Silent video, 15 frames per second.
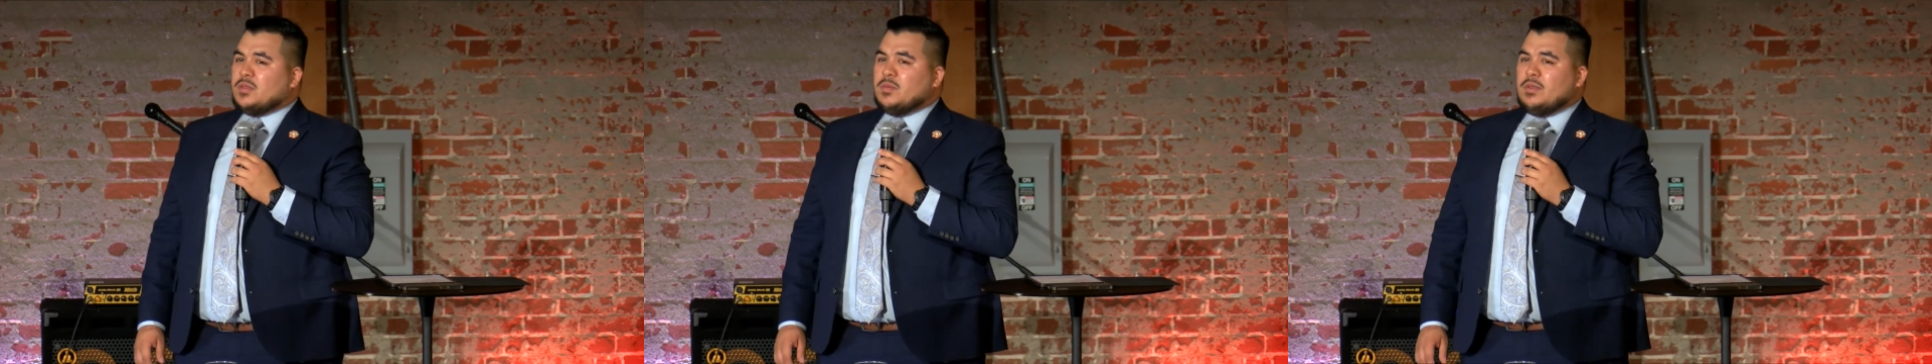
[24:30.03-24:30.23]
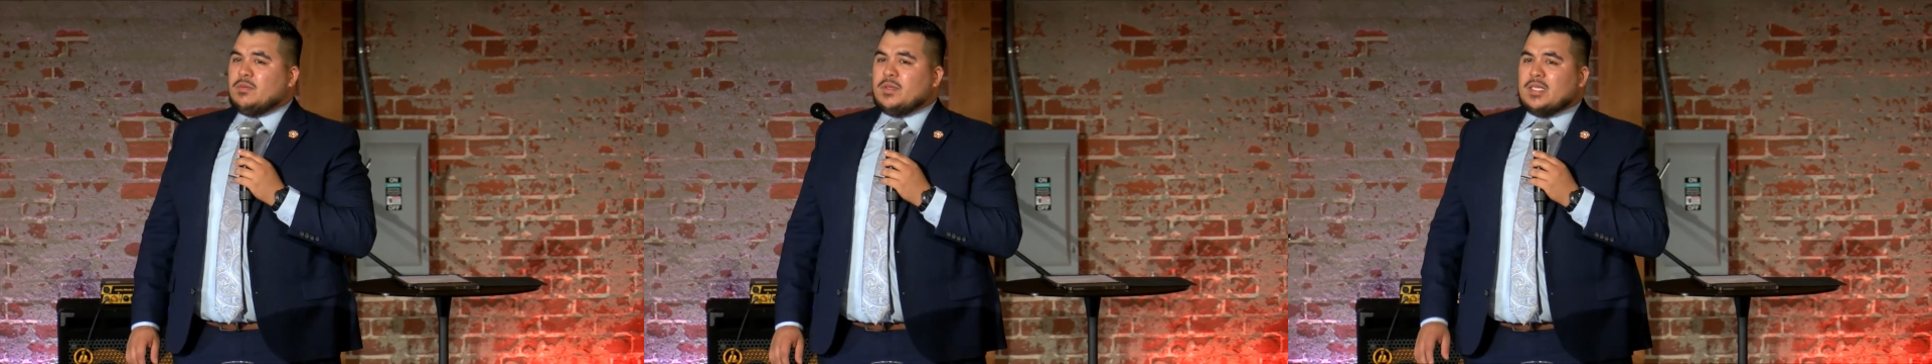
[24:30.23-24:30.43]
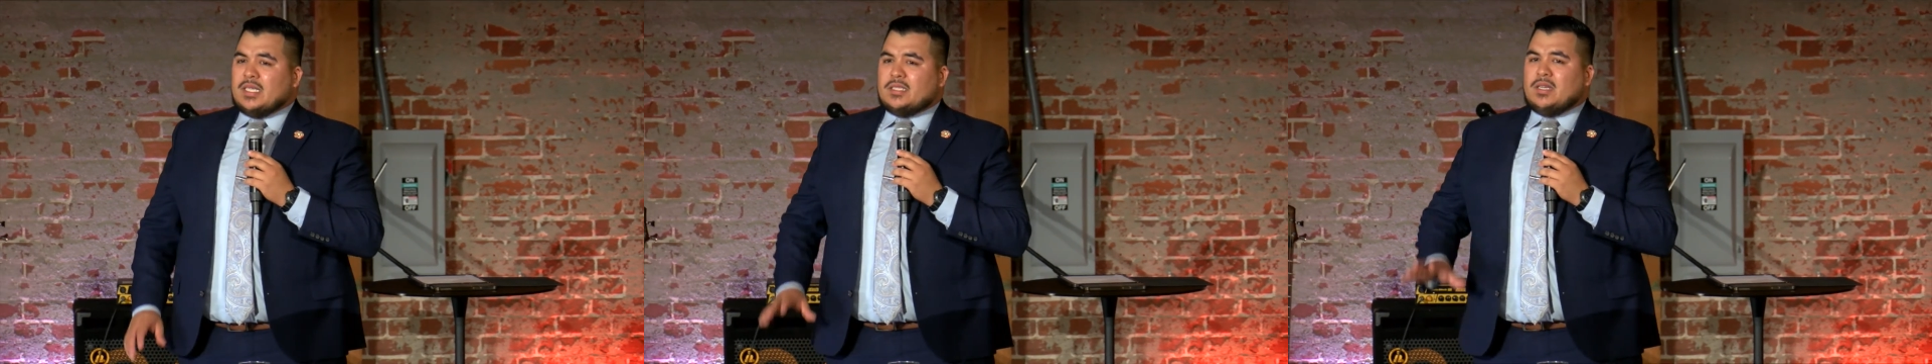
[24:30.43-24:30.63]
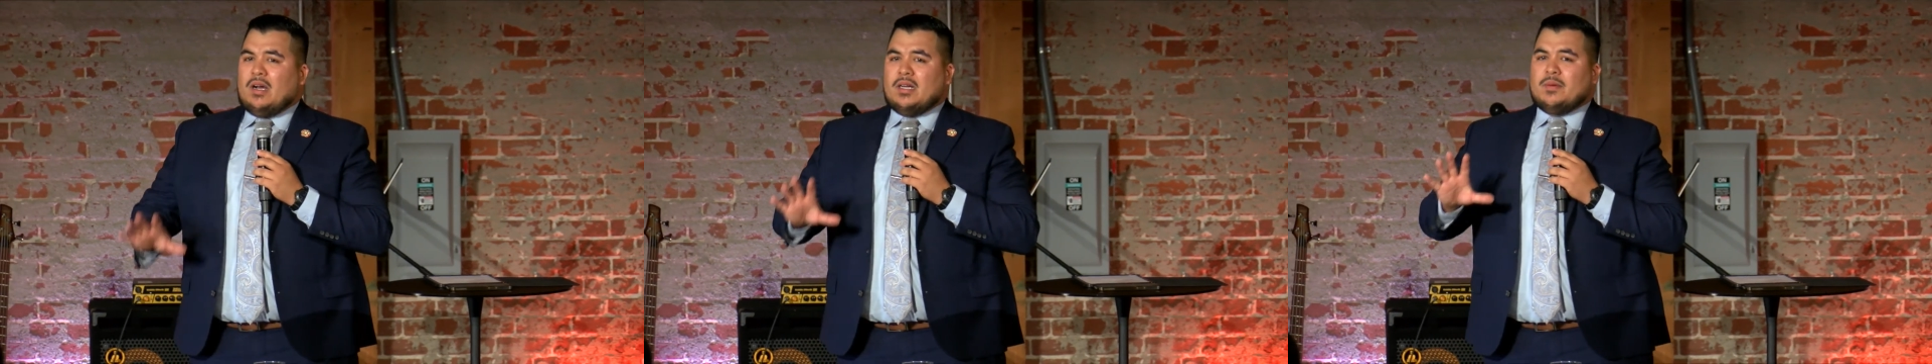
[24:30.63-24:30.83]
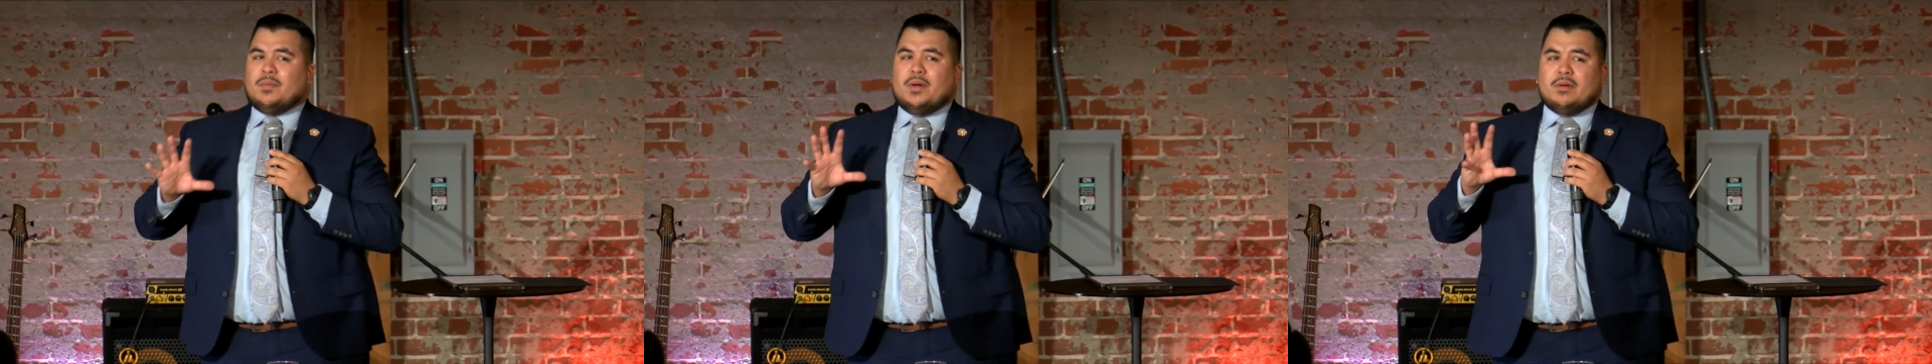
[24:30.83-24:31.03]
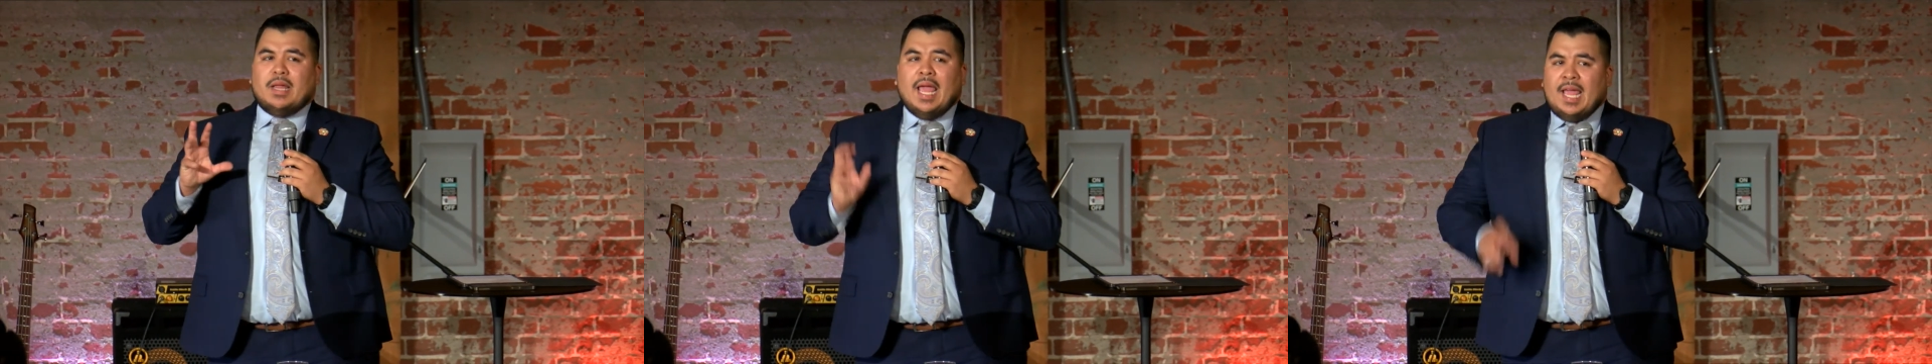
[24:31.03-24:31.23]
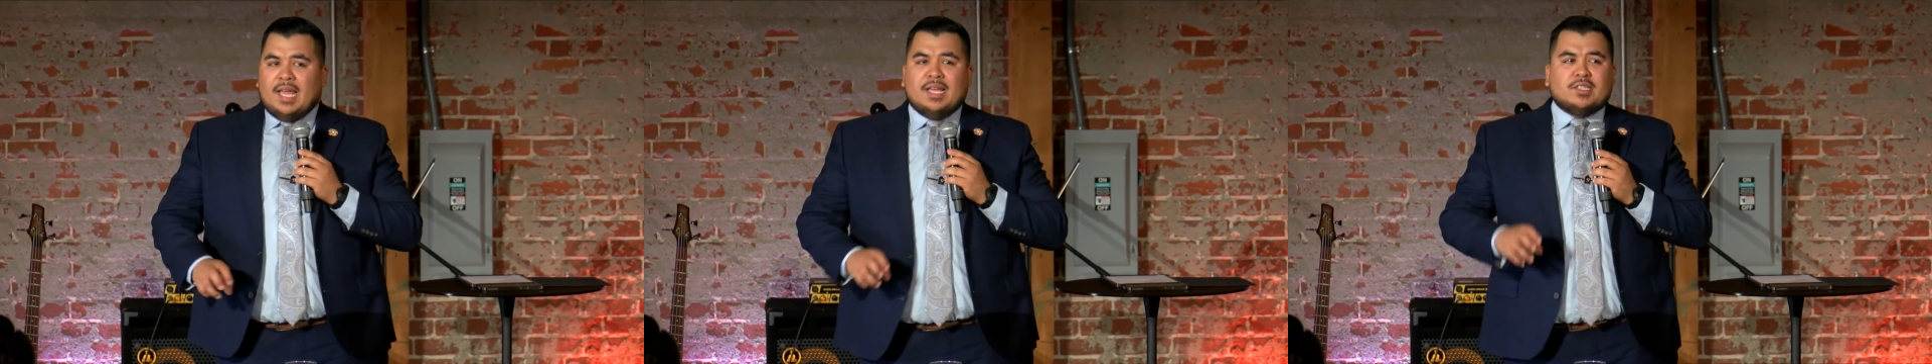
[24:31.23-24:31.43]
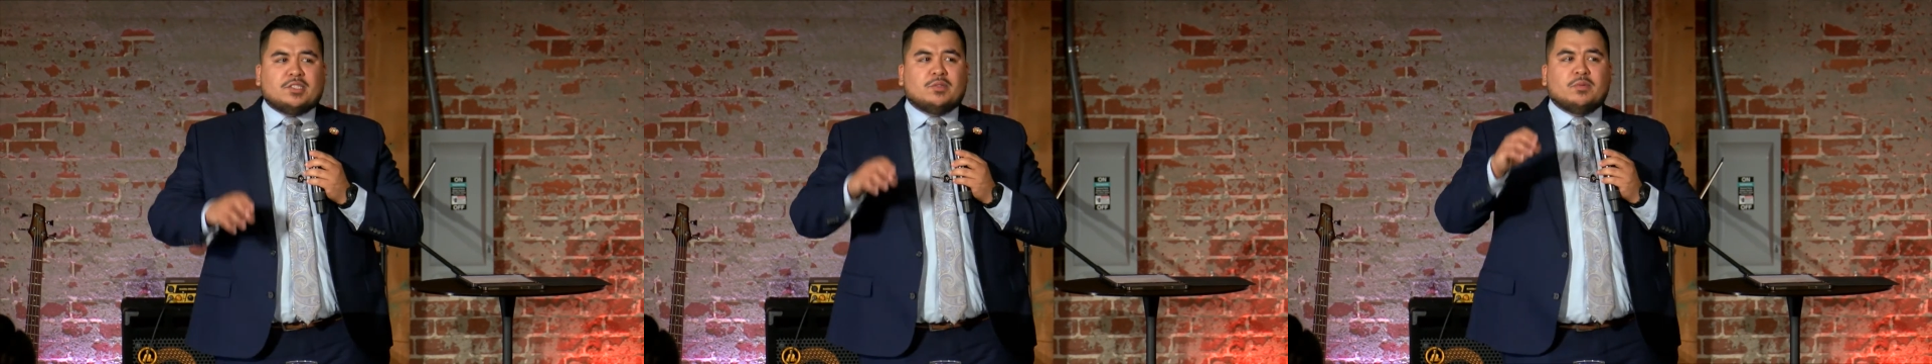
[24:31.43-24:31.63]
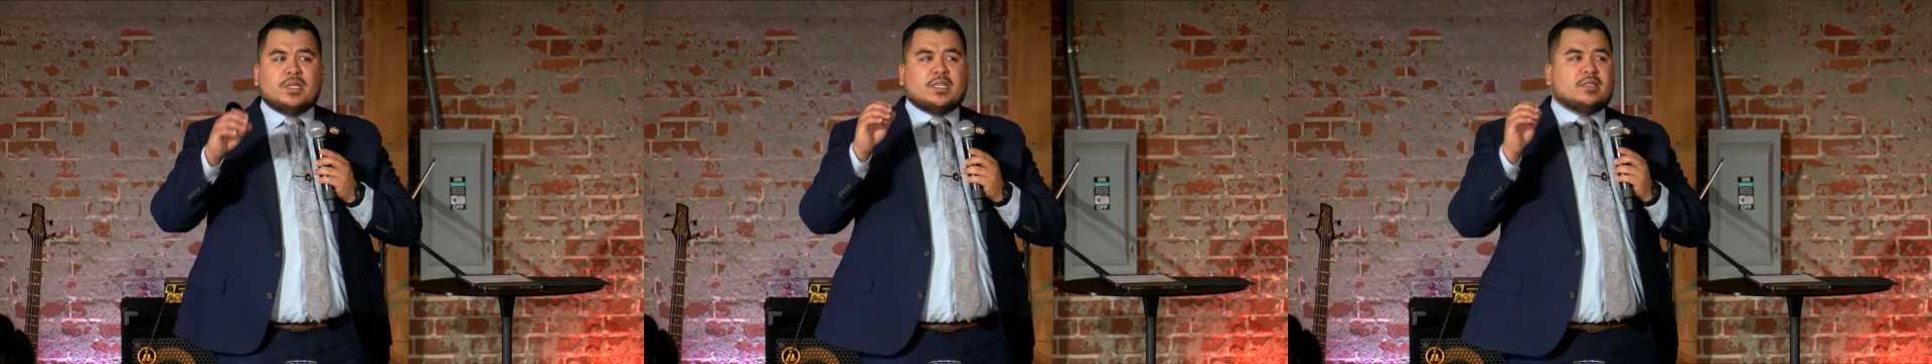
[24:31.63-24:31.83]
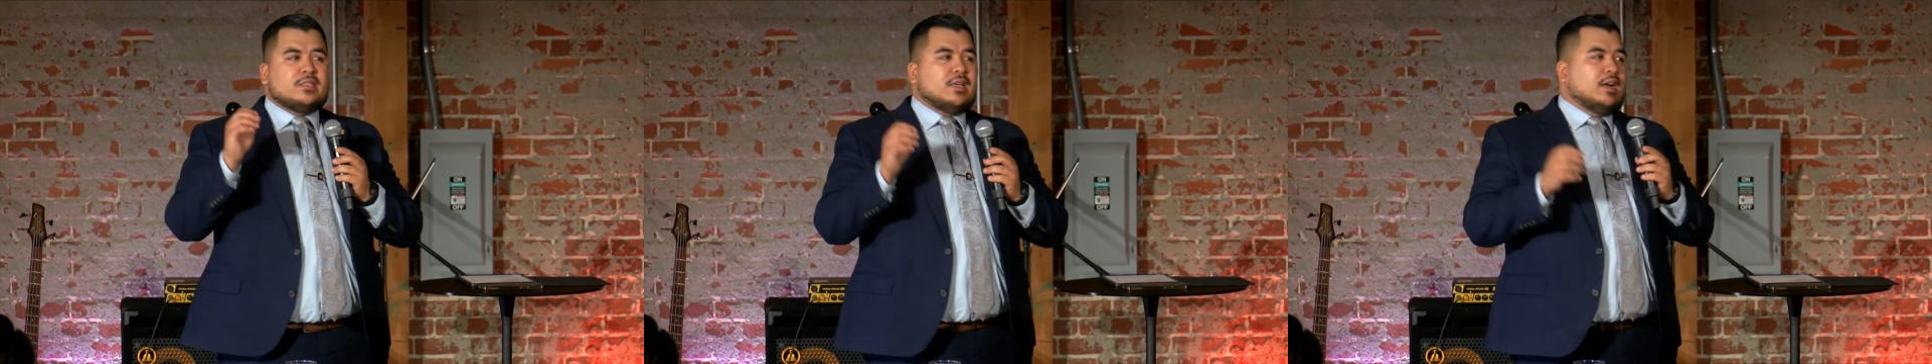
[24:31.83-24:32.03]
we could talk about age and we
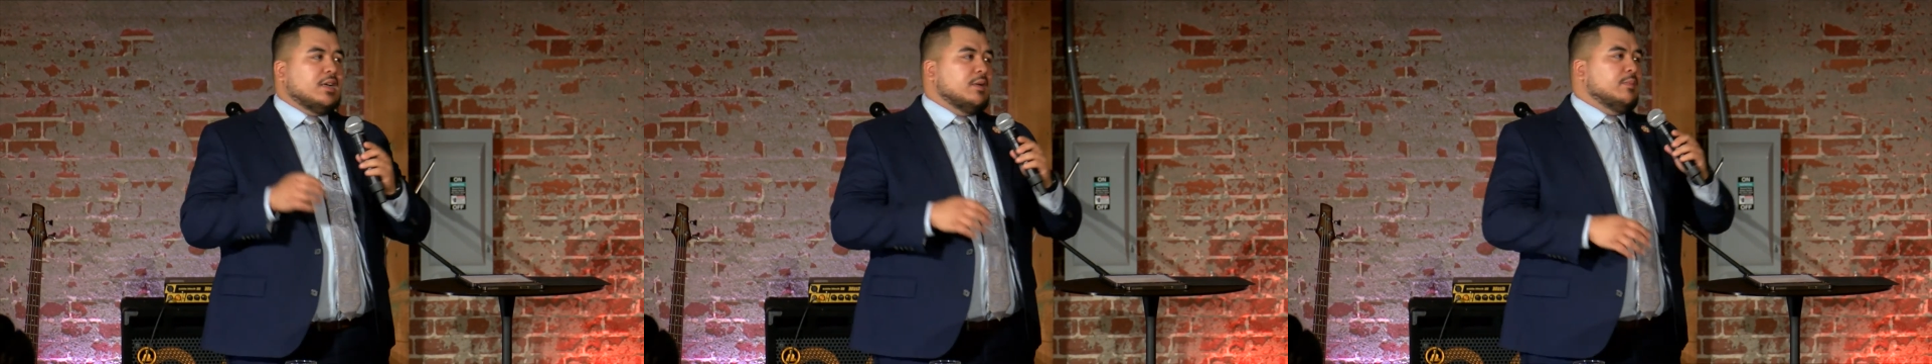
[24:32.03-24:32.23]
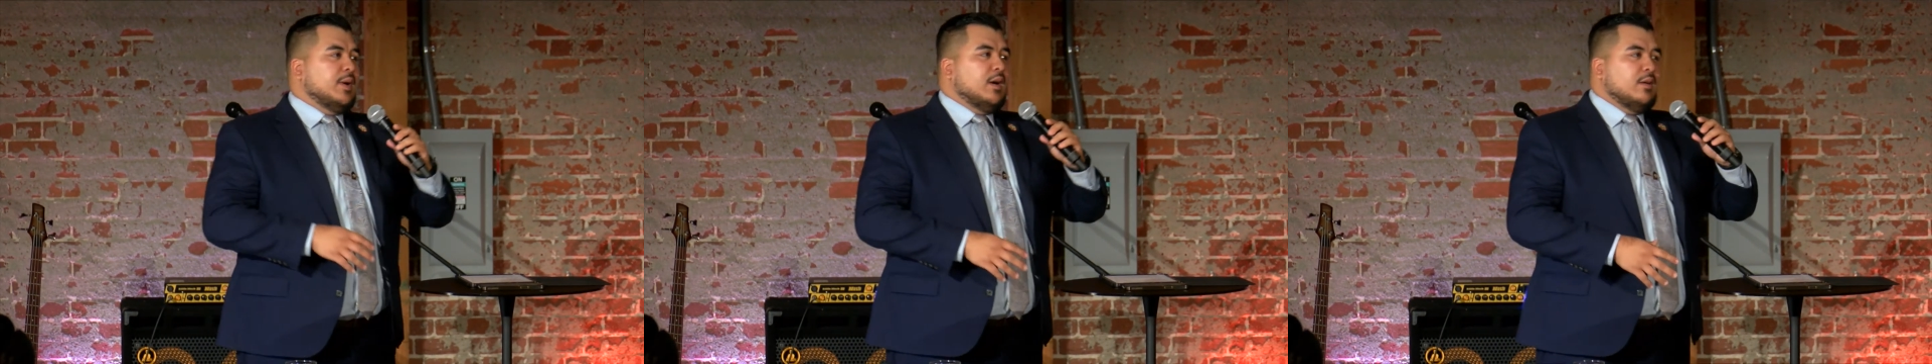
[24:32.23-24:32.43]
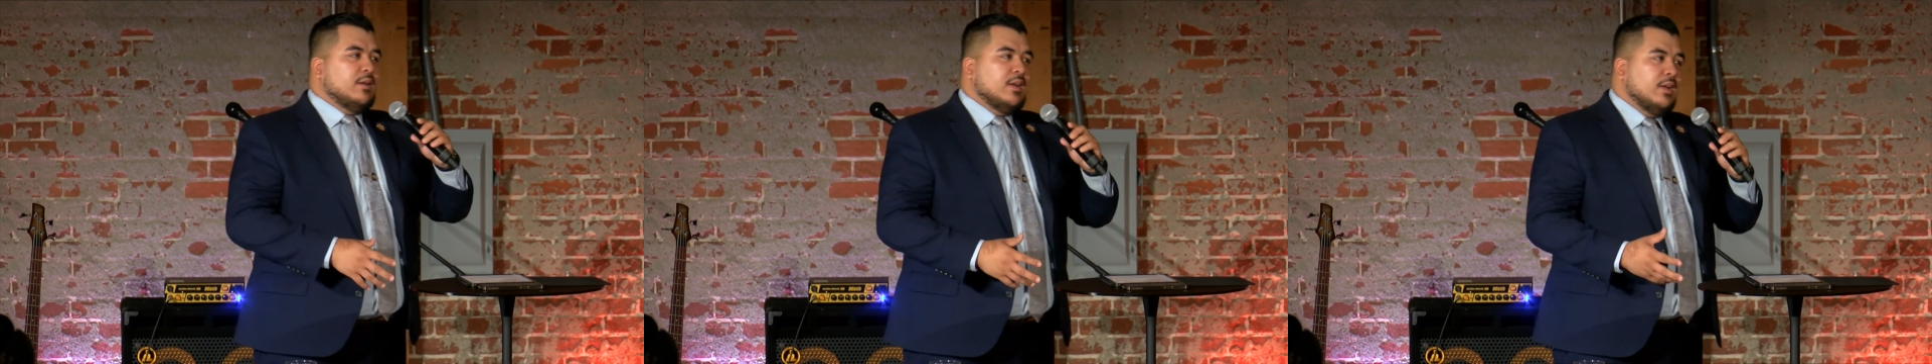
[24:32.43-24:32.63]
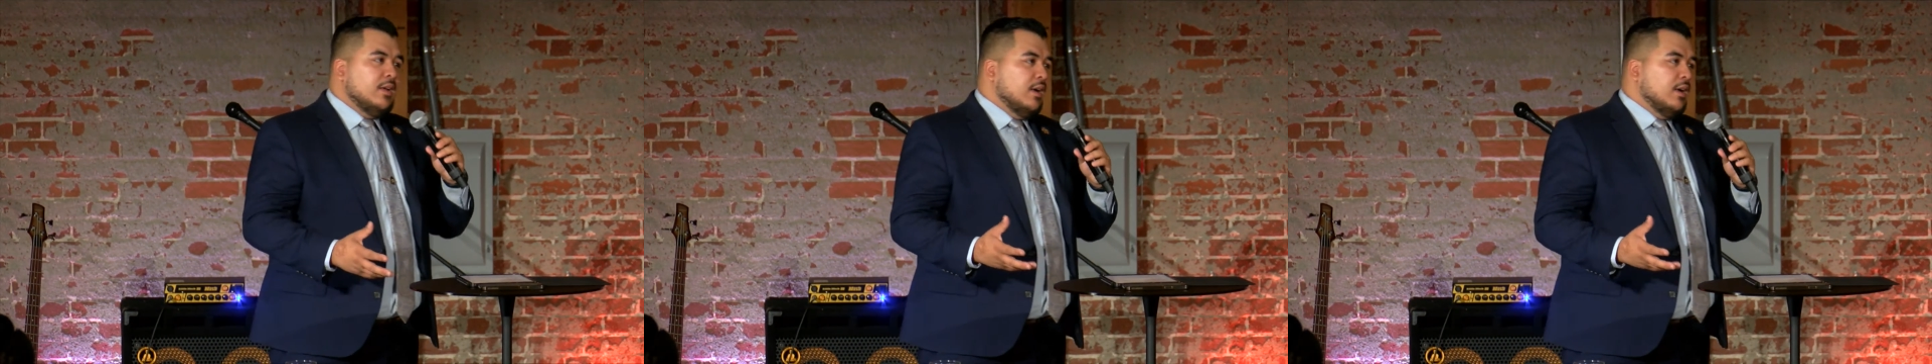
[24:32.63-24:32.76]
can talk about